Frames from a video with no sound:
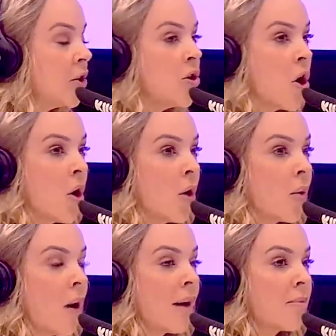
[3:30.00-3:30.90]

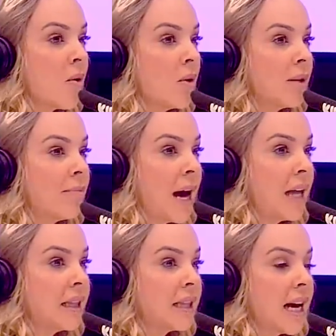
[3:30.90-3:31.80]
No, I'm all
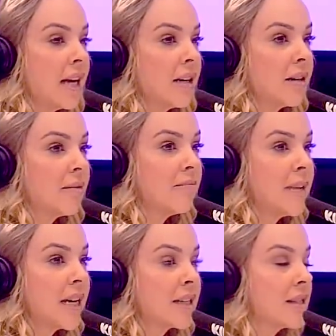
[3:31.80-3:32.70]
about that
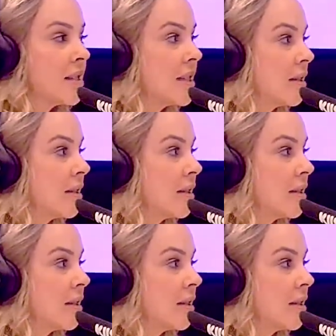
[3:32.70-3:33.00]
mixed.